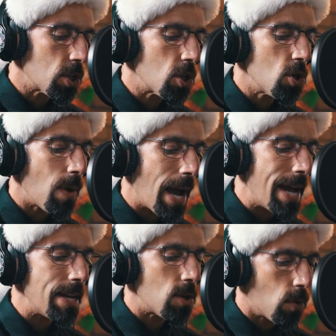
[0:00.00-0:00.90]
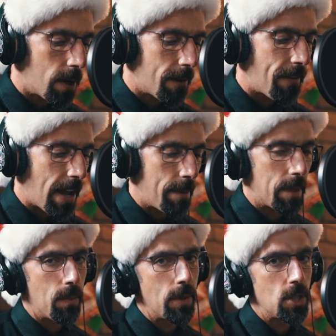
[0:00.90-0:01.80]
to you and your
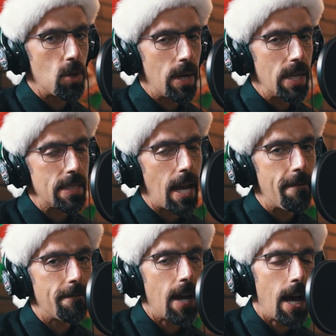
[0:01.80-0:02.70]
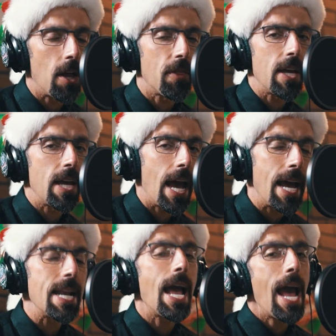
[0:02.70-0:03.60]
family, wish you a safe, healthy,
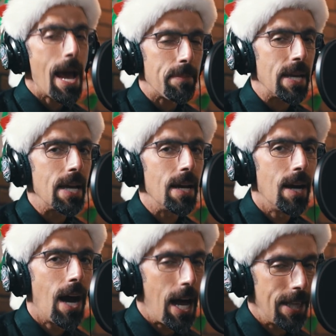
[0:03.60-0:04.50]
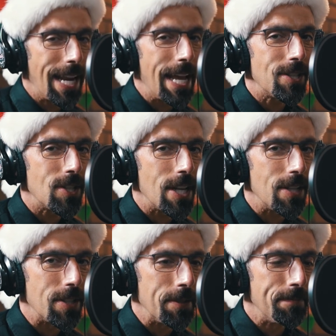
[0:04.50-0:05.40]
and happy holiday
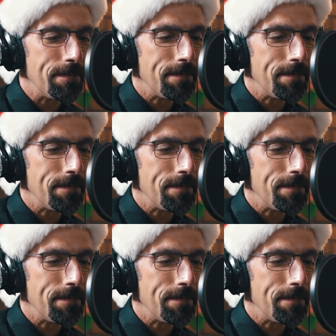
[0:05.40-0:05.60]
season